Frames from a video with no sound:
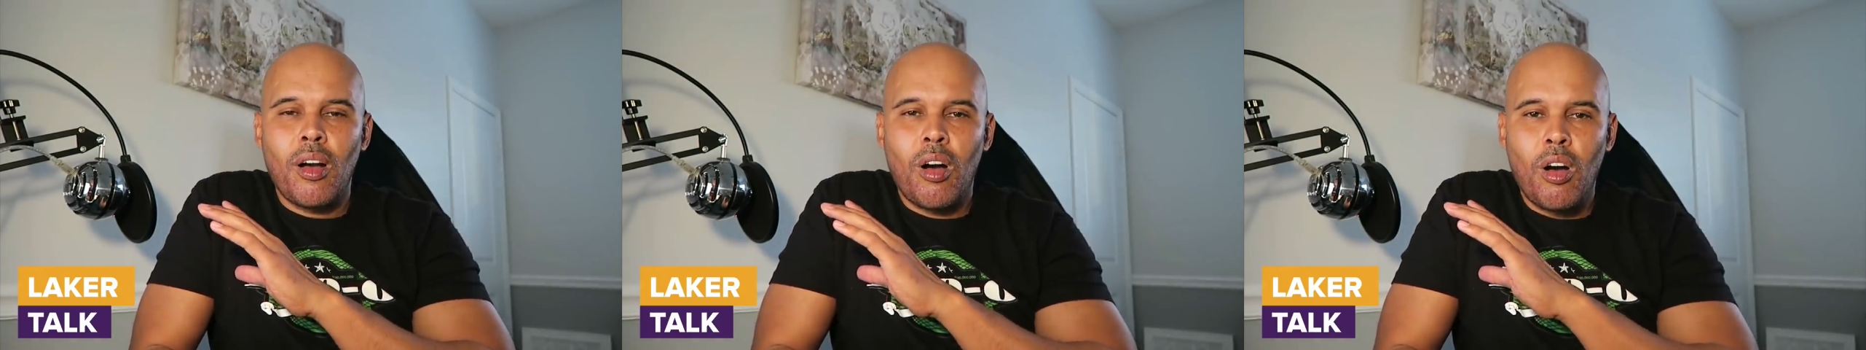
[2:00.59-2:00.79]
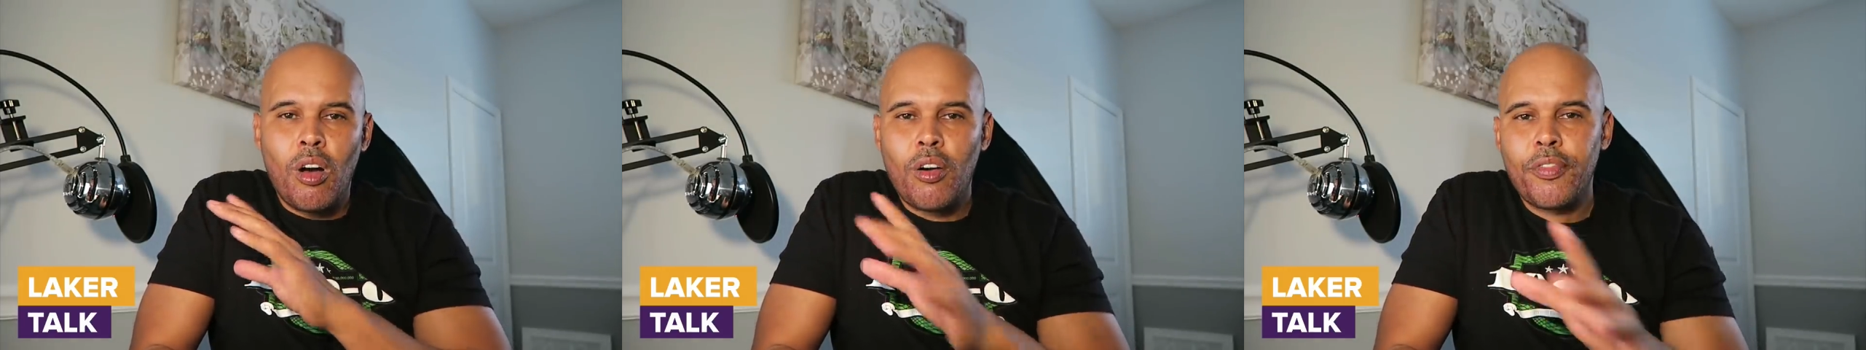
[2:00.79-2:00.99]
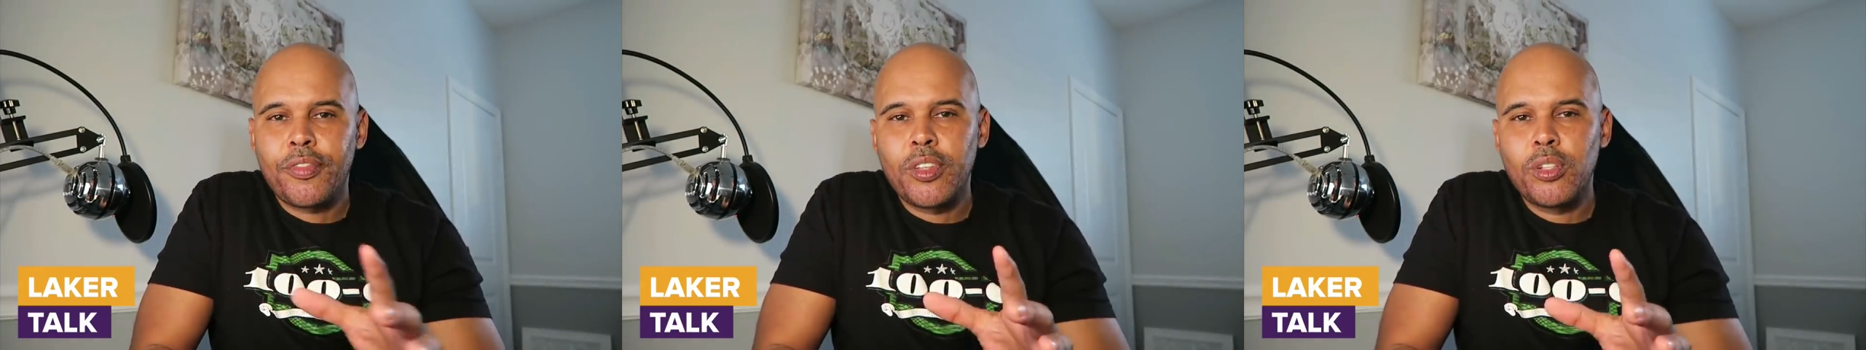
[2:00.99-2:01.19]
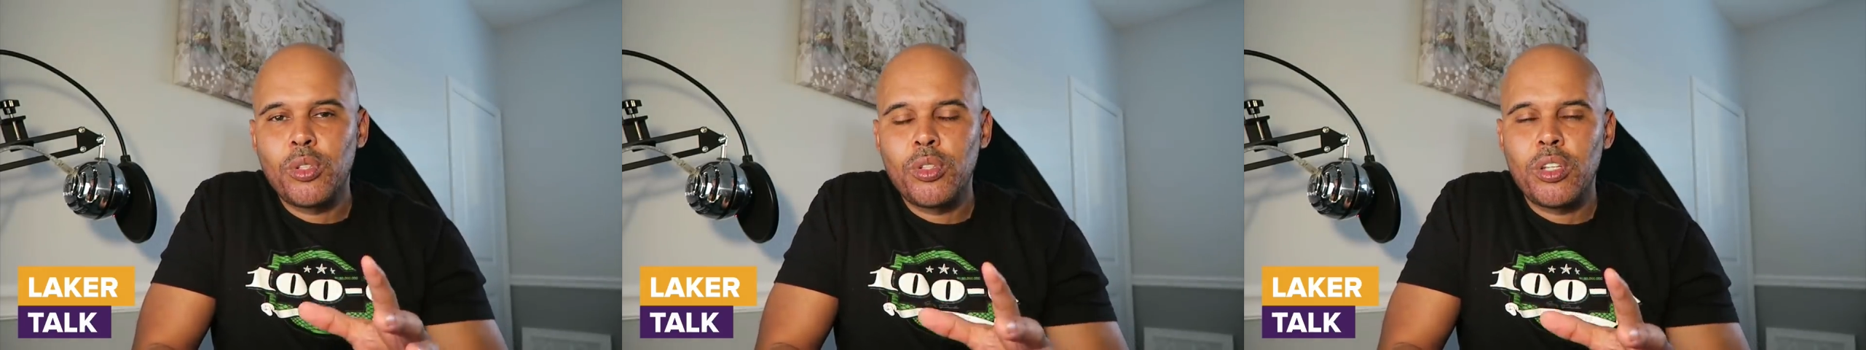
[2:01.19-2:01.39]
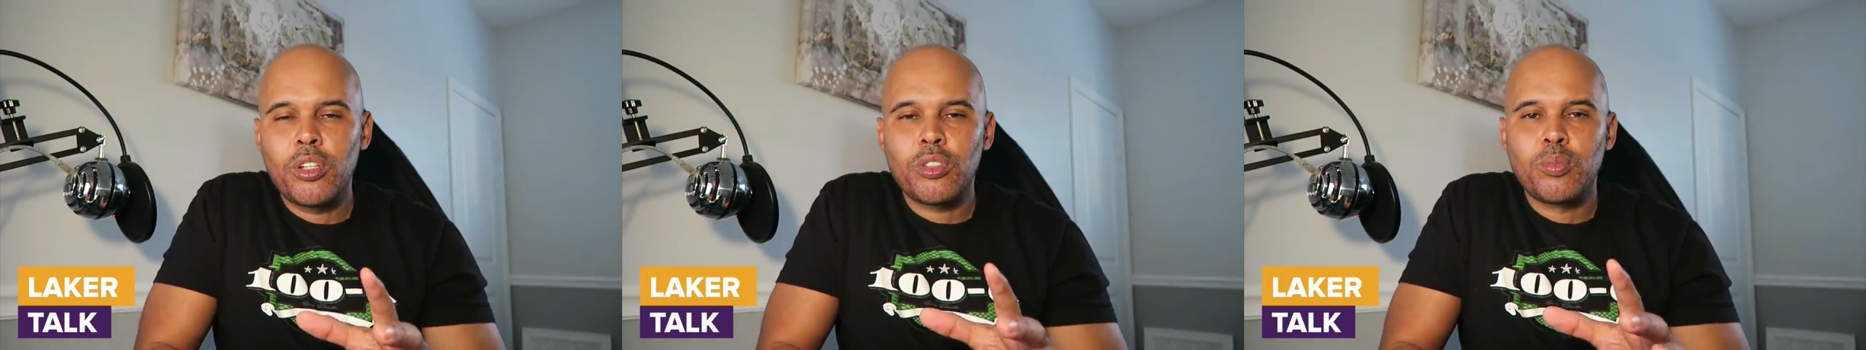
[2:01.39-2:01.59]
Off the
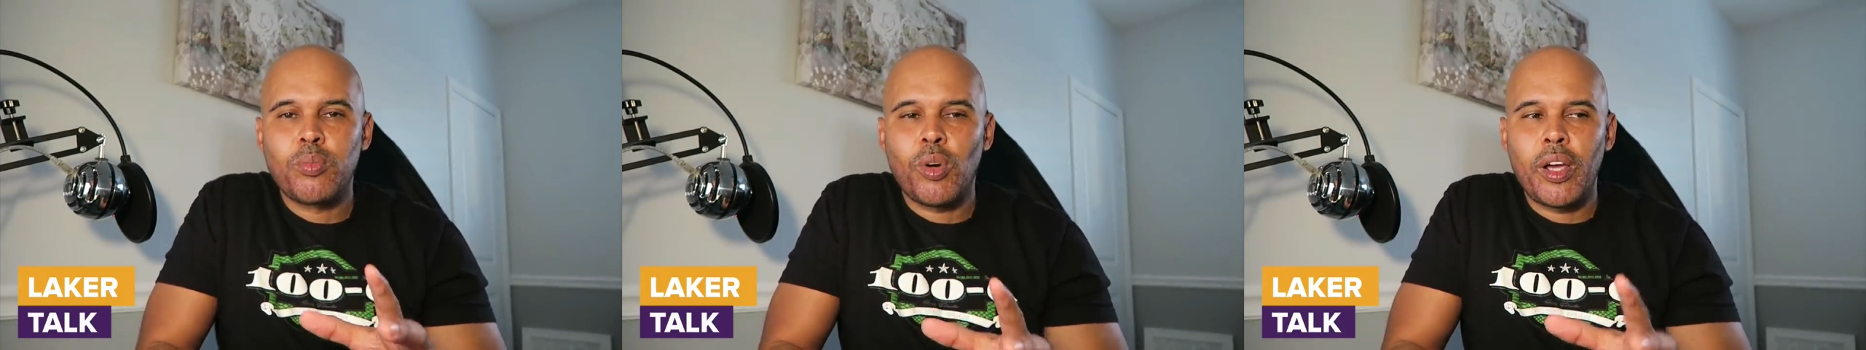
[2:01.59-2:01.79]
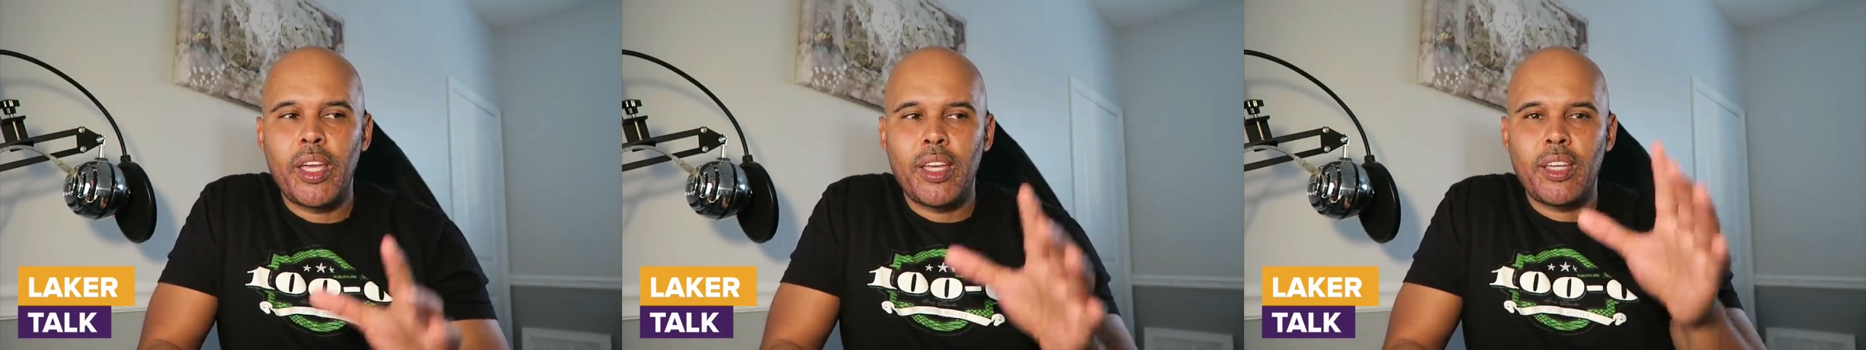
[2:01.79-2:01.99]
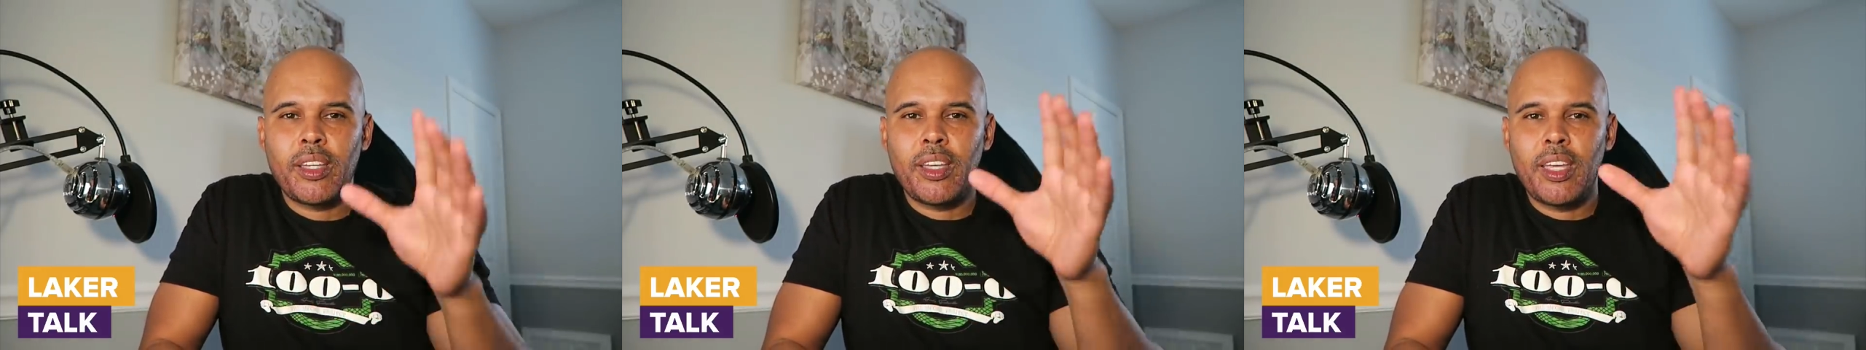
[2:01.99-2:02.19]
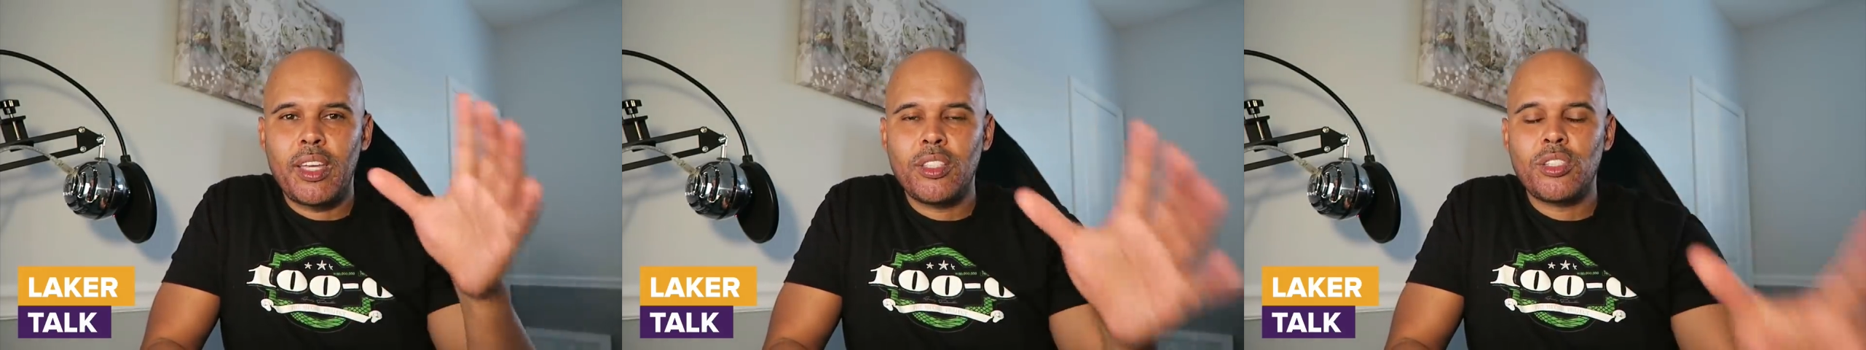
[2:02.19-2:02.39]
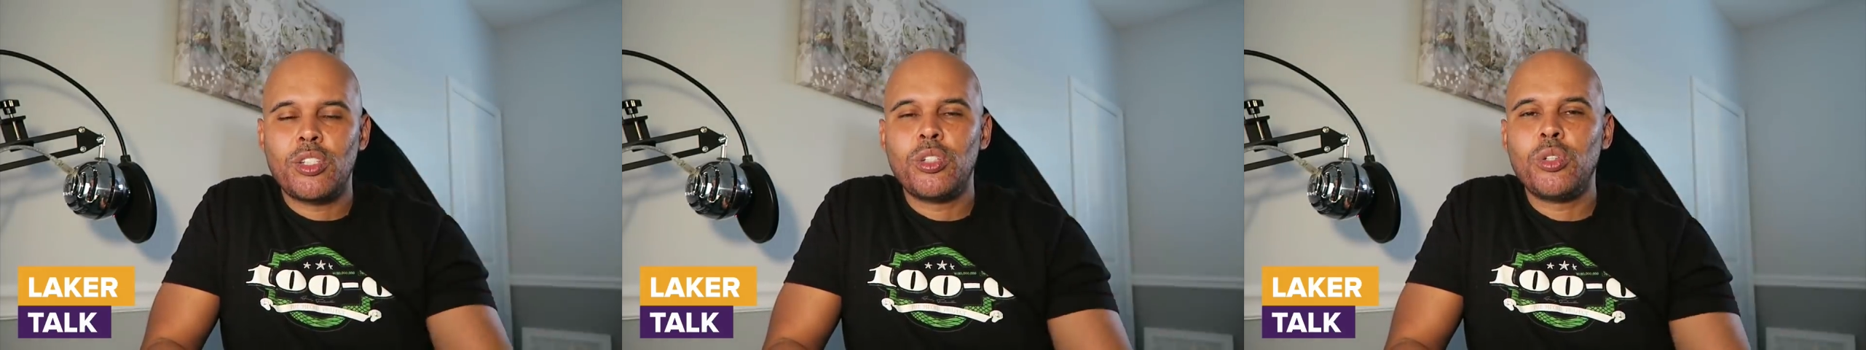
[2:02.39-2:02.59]
New Year's break,
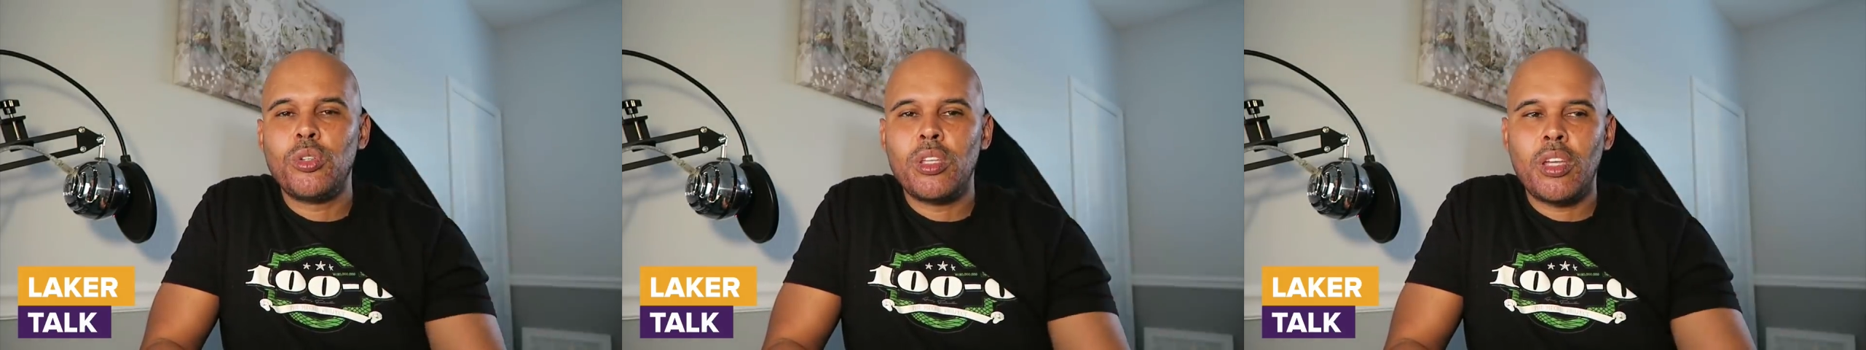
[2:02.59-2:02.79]
into the New